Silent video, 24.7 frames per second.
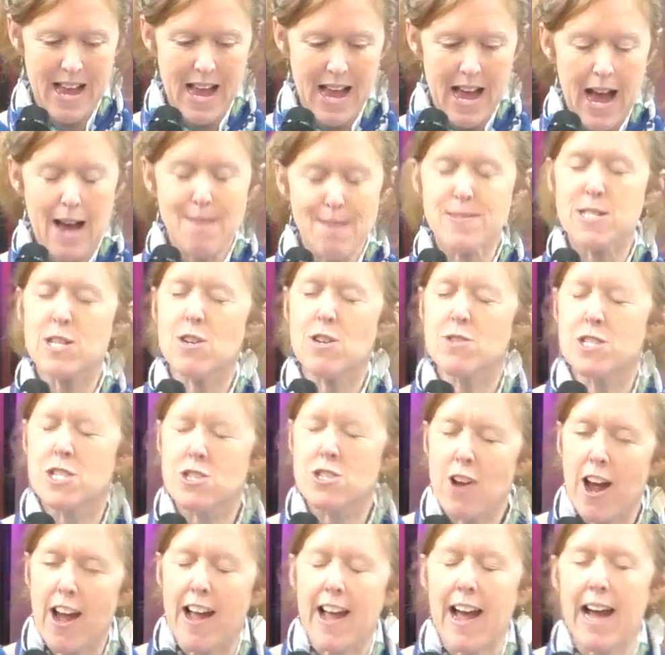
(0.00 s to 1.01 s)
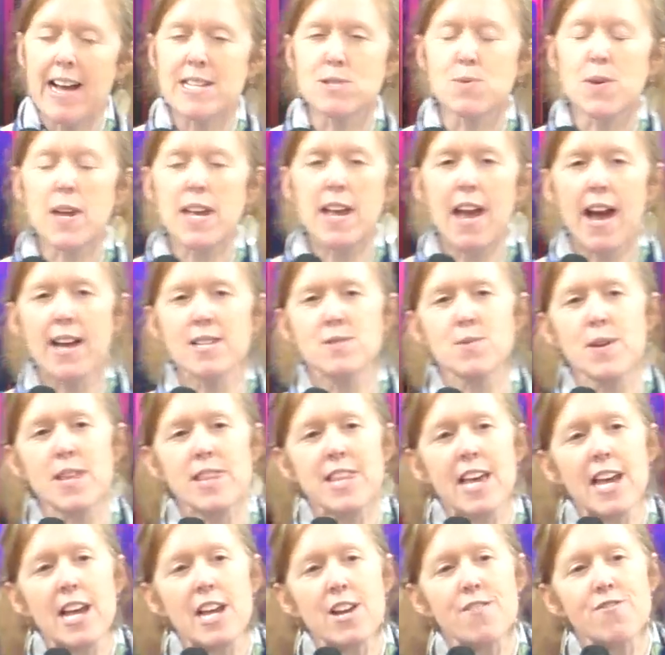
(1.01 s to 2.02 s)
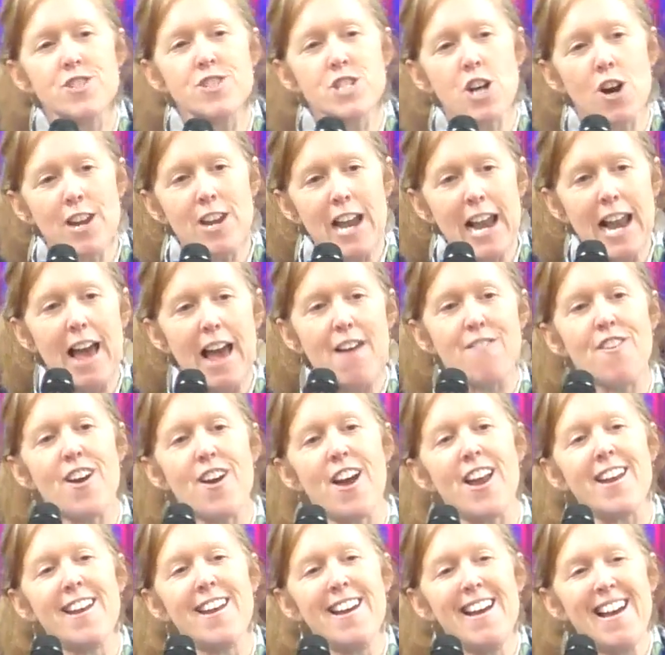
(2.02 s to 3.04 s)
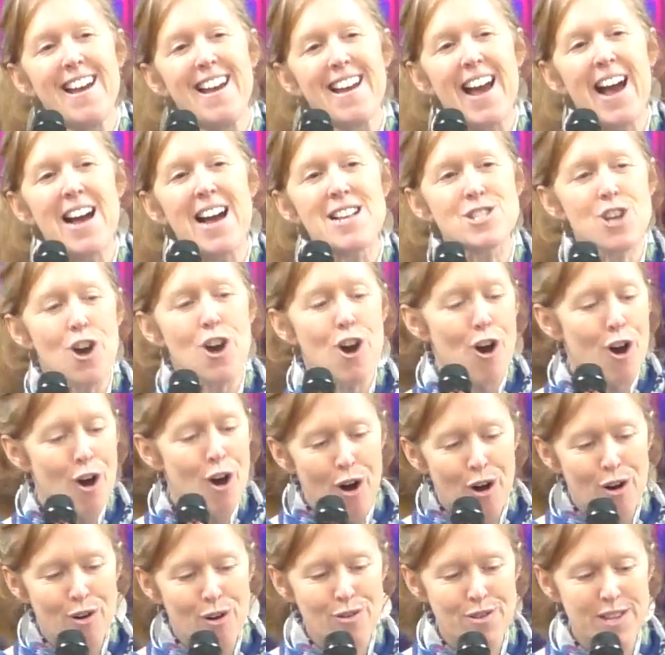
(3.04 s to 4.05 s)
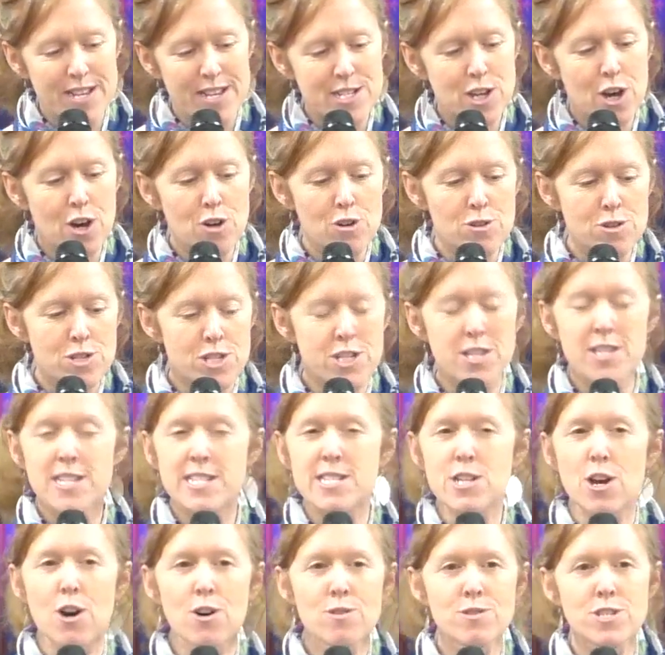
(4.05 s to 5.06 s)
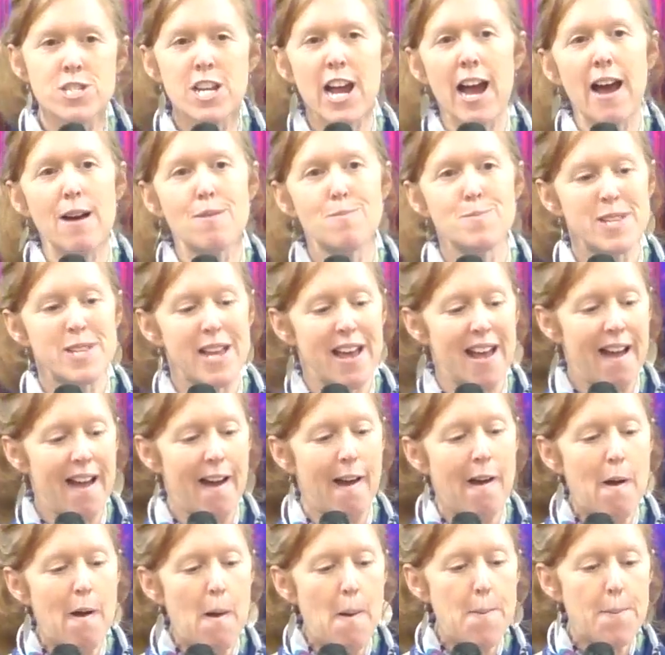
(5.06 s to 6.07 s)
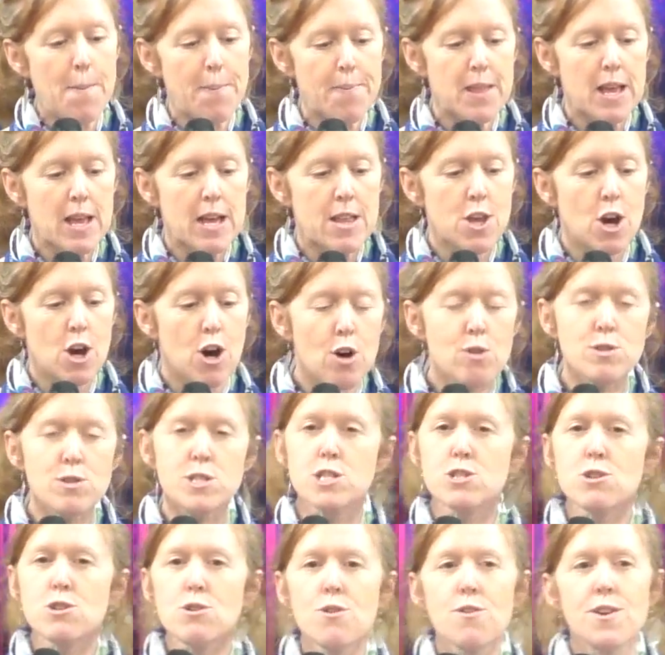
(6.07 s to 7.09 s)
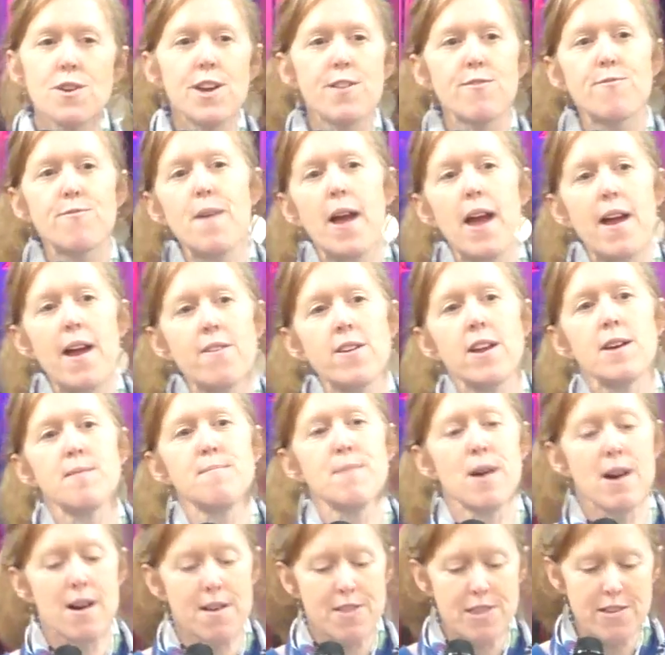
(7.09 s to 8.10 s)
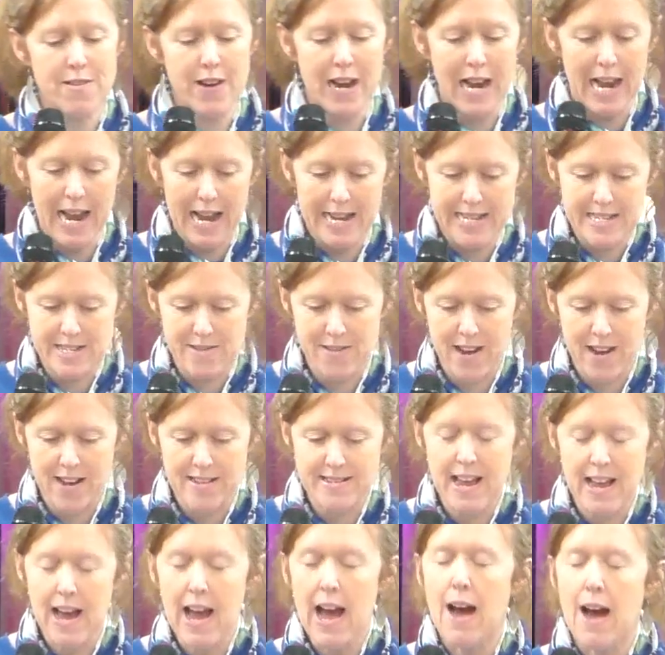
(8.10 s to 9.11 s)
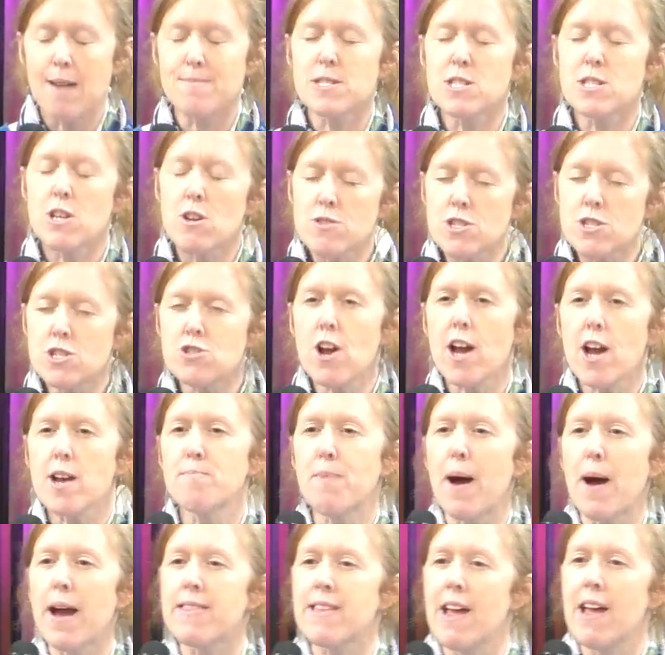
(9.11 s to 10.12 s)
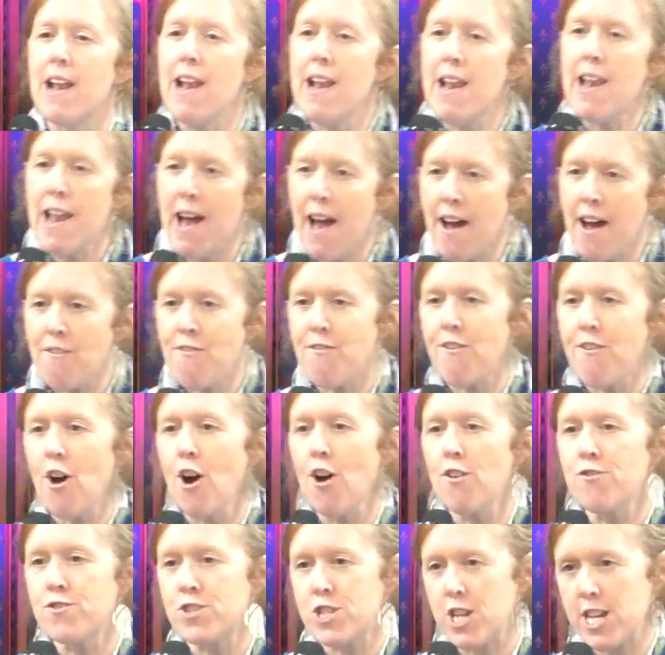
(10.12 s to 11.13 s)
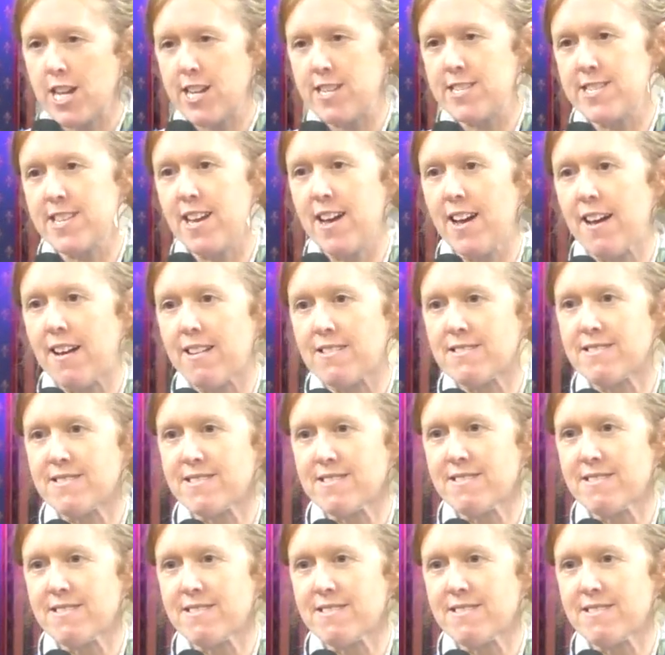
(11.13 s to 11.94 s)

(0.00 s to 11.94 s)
I'm so struck as we think of John 11 as a whole, this whole chapter, the whole story of Mary and Martha and Lazarus, I'm so struck by the love of Jesus.